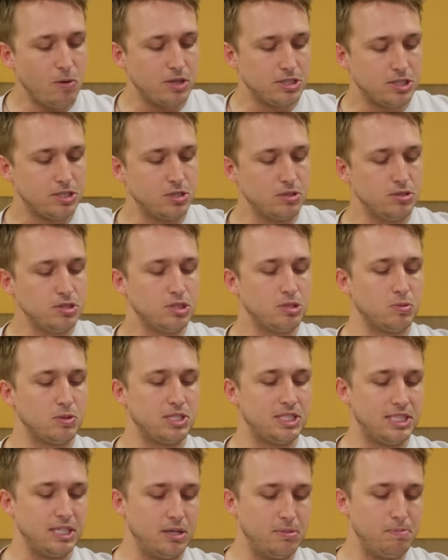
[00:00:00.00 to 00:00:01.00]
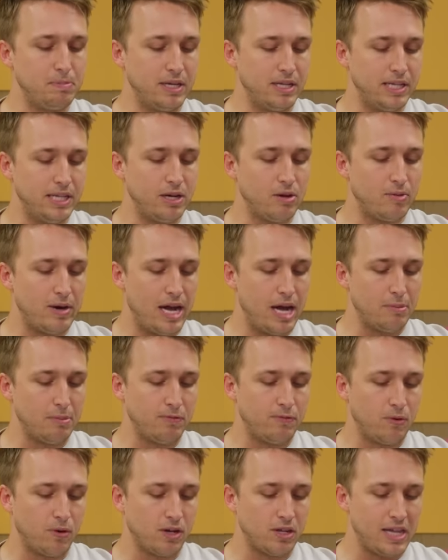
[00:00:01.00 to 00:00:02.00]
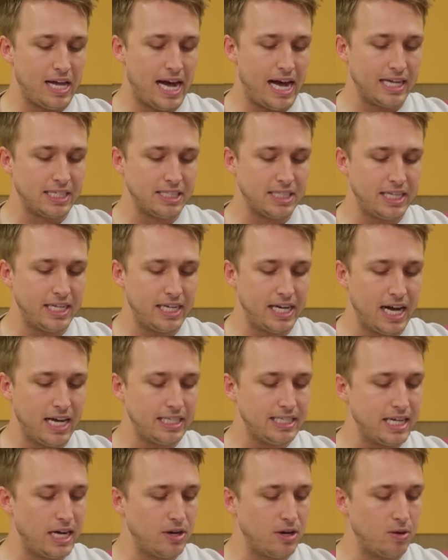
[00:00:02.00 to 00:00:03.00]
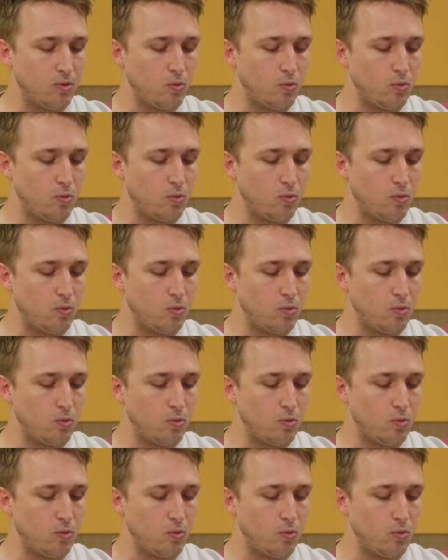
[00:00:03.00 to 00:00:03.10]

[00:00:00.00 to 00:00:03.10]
while students were still milling around before class, he got down